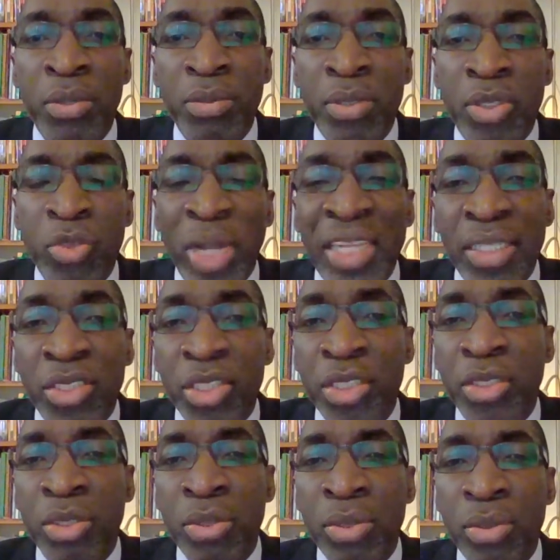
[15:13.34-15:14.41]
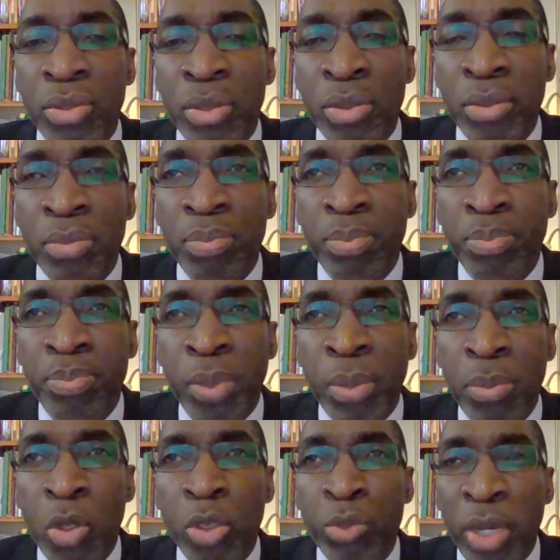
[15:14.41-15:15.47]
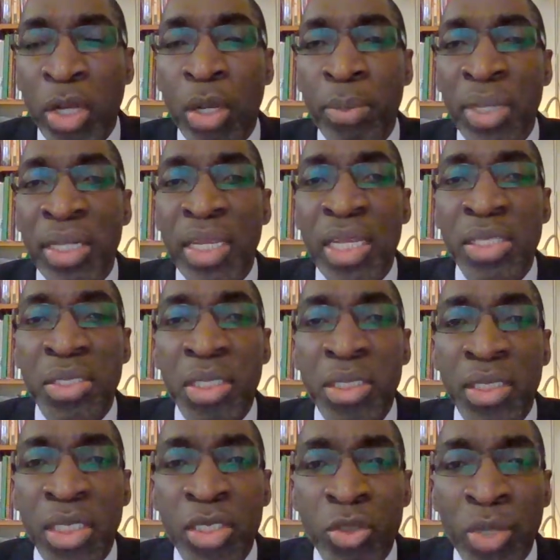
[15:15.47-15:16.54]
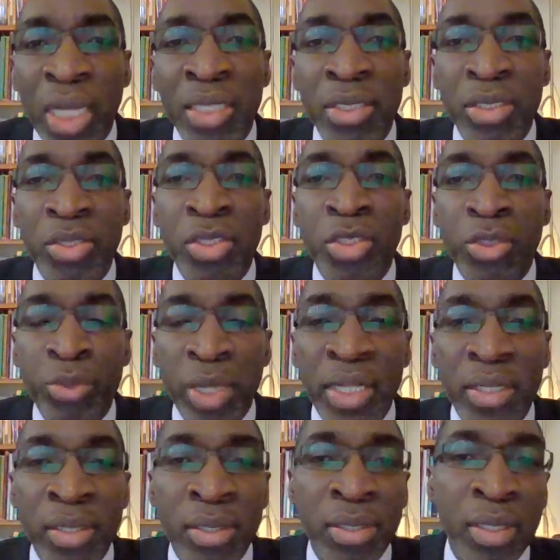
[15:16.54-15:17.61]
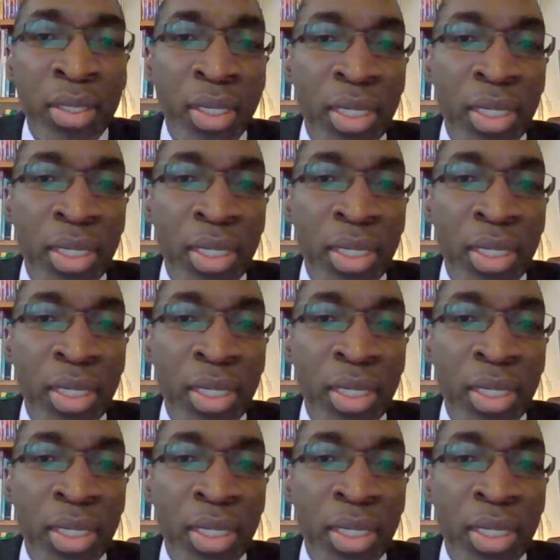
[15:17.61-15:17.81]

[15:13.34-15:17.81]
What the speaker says: strategies to promote recommendations and strategies to strengthen